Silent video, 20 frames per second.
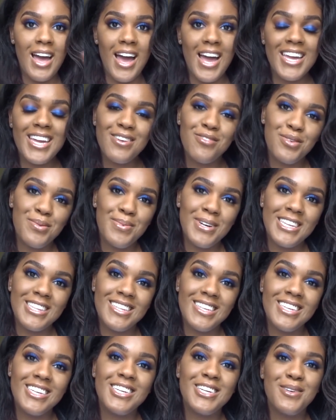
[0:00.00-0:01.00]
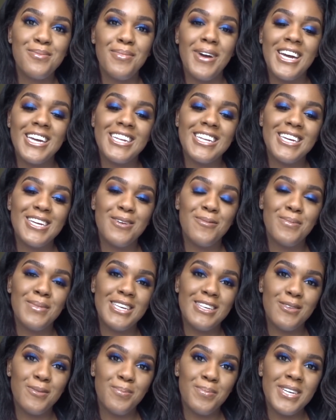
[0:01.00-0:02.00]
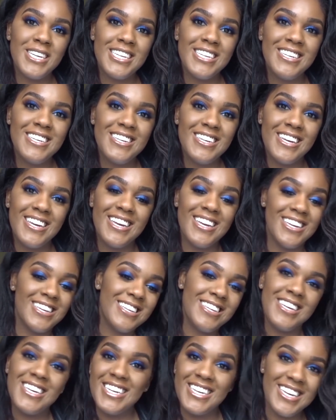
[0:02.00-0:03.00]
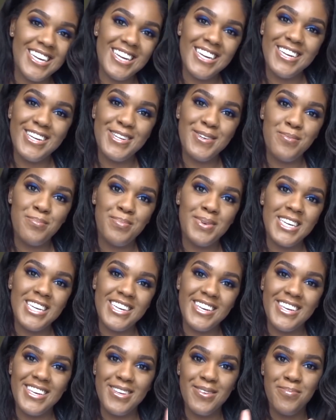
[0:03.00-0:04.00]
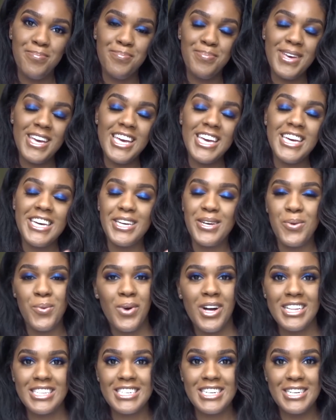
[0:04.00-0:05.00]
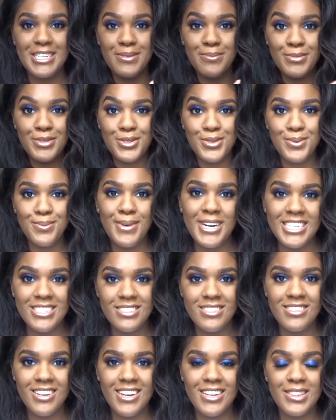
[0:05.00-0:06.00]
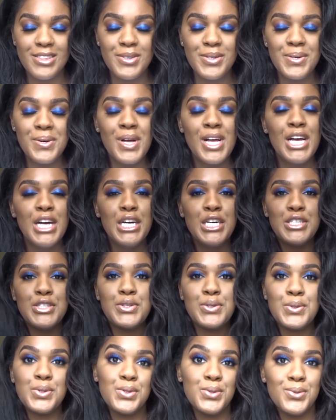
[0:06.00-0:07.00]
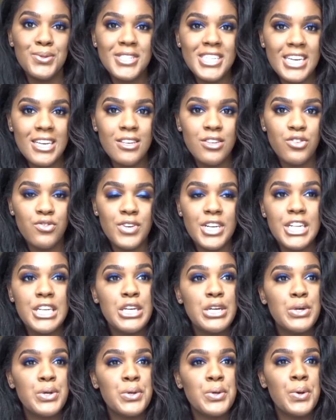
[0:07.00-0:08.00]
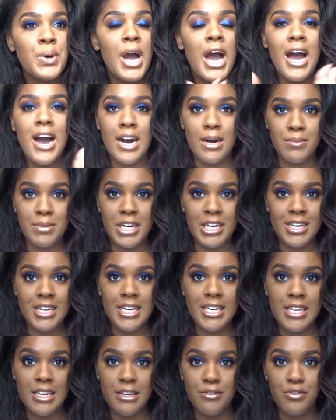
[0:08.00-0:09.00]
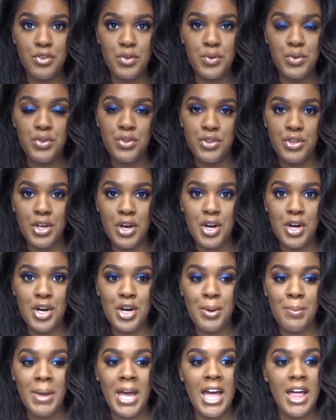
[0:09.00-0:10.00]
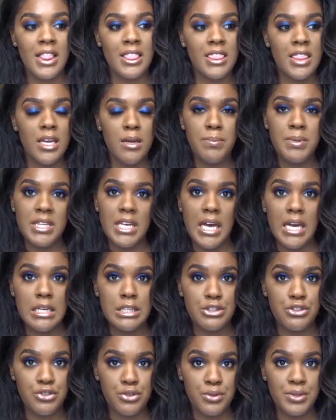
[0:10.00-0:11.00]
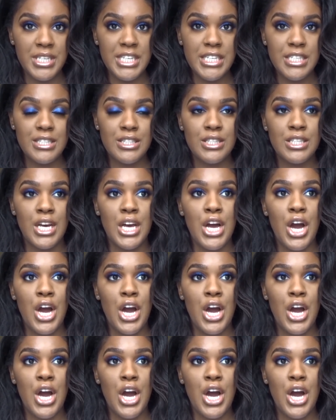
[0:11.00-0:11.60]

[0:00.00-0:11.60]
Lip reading: Hi everybody, my name is Peggy aka Peggy Peg. Welcome to my channel. So today's video I'm gonna give you some tips and tricks